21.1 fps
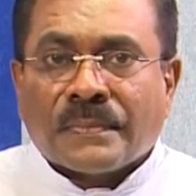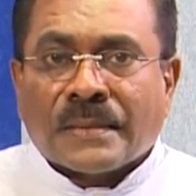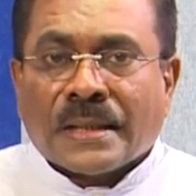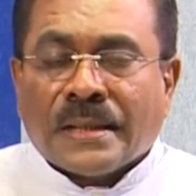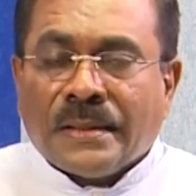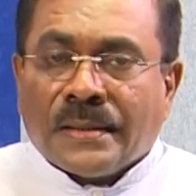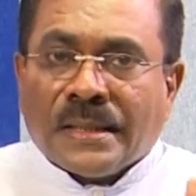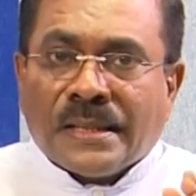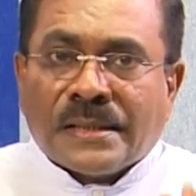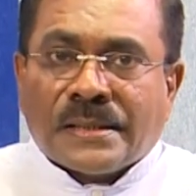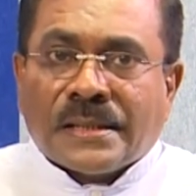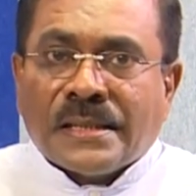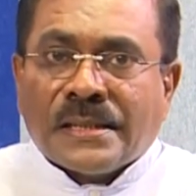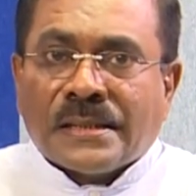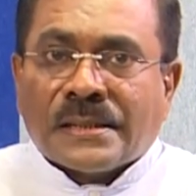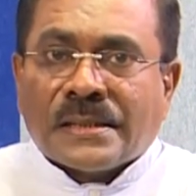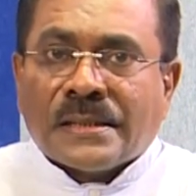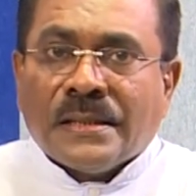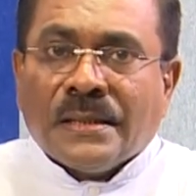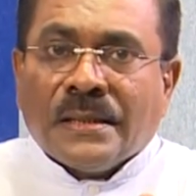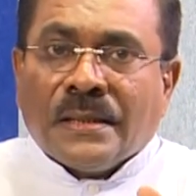
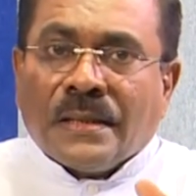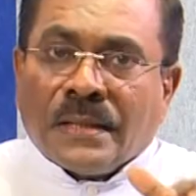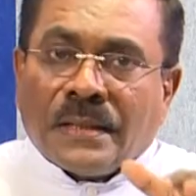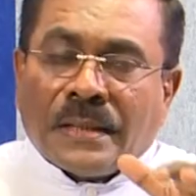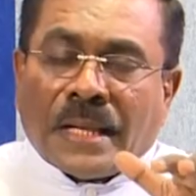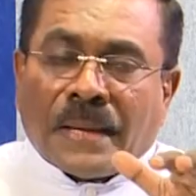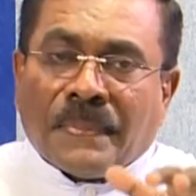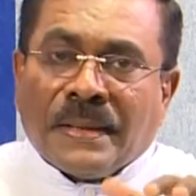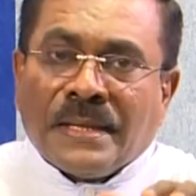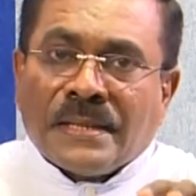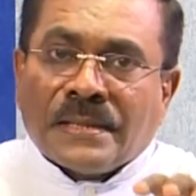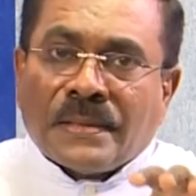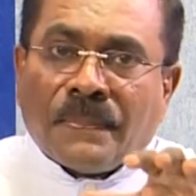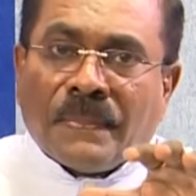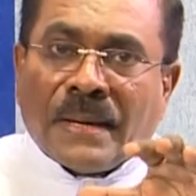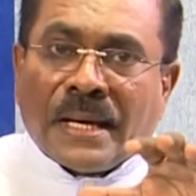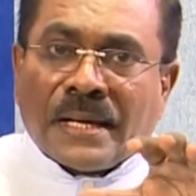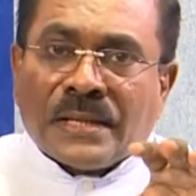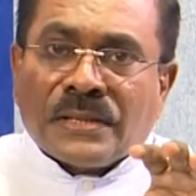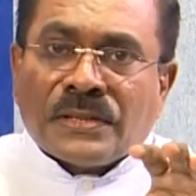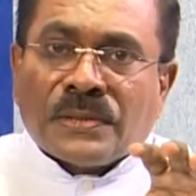That means the
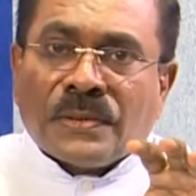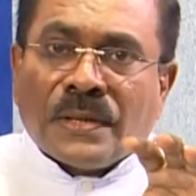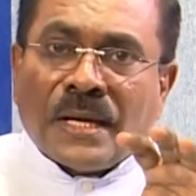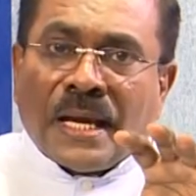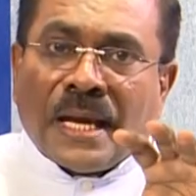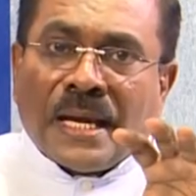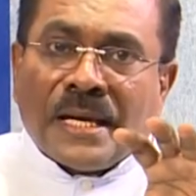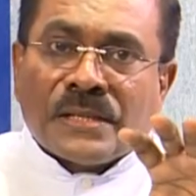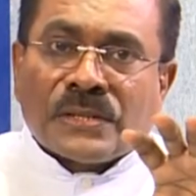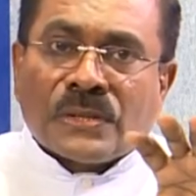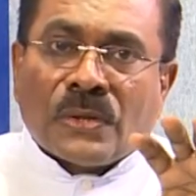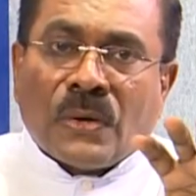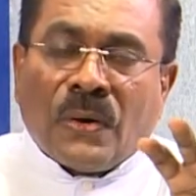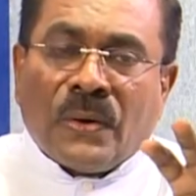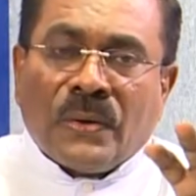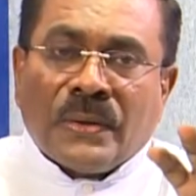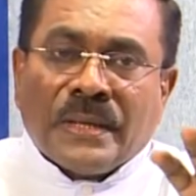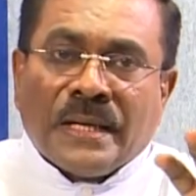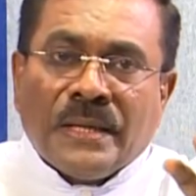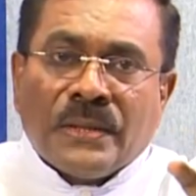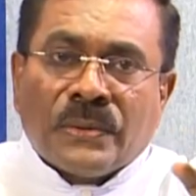marriage has
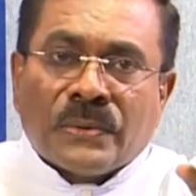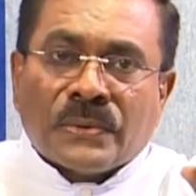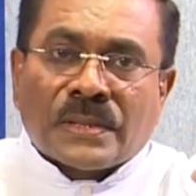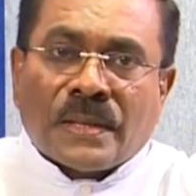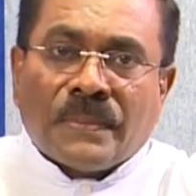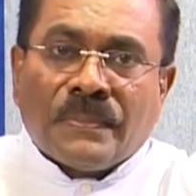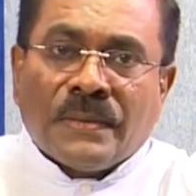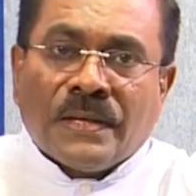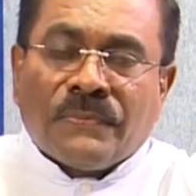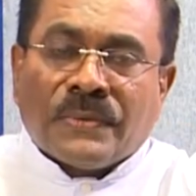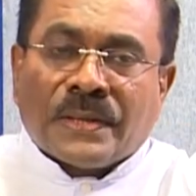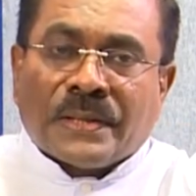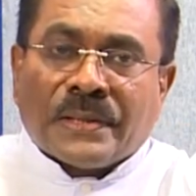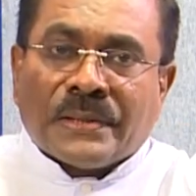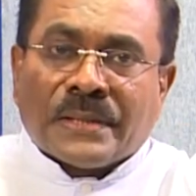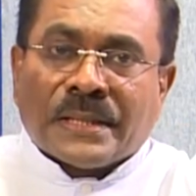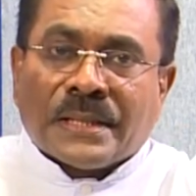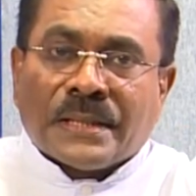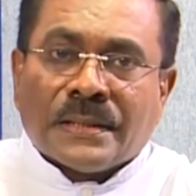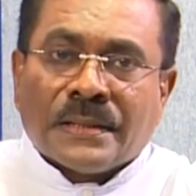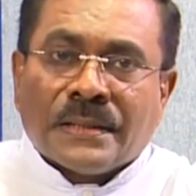gone into some
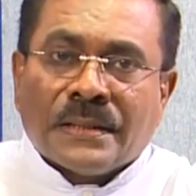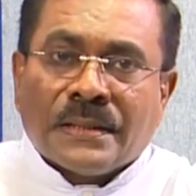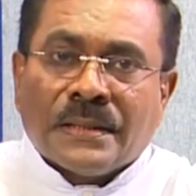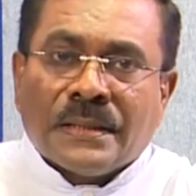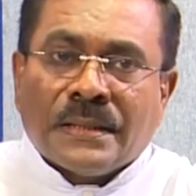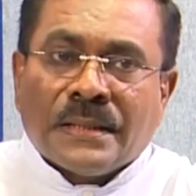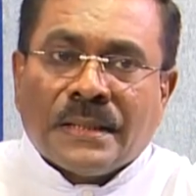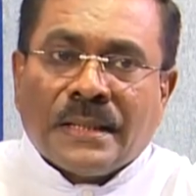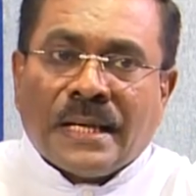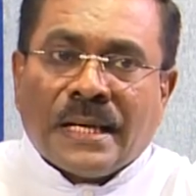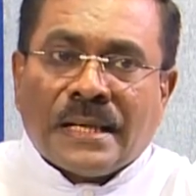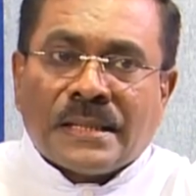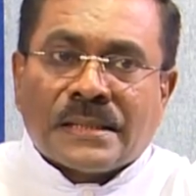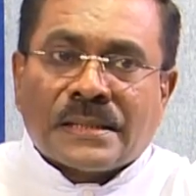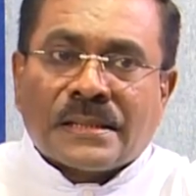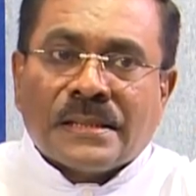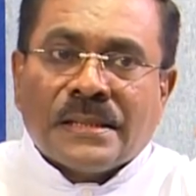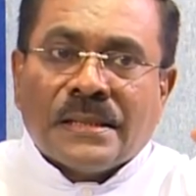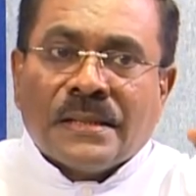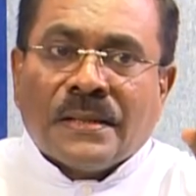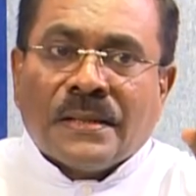difficulty. He has